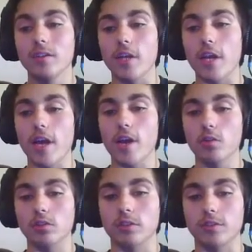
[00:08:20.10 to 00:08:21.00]

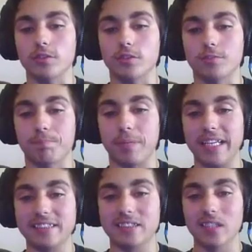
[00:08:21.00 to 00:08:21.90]
You
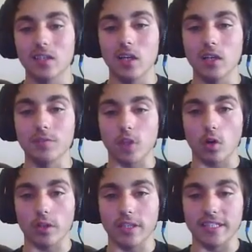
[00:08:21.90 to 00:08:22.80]
piece of
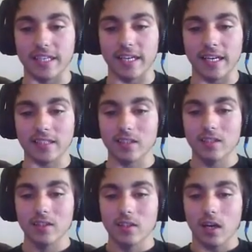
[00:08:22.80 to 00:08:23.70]
donkey dick.
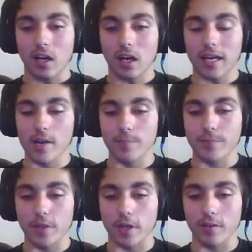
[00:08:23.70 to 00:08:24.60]
I hope
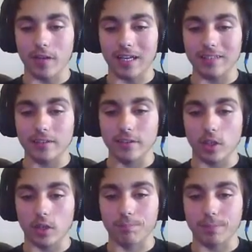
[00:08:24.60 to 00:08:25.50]
you know that.
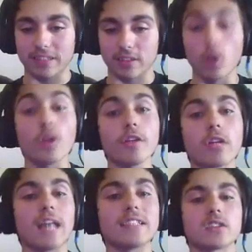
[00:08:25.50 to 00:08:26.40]
You're a piece, not you
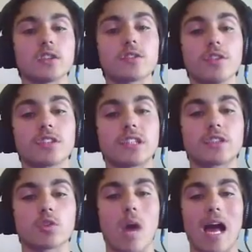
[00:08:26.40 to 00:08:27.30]
guys, the, the
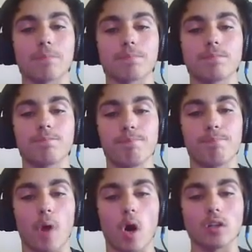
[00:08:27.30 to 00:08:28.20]
square
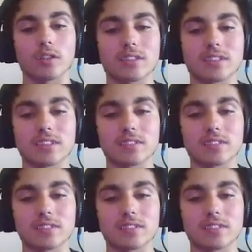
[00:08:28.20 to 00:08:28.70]
box.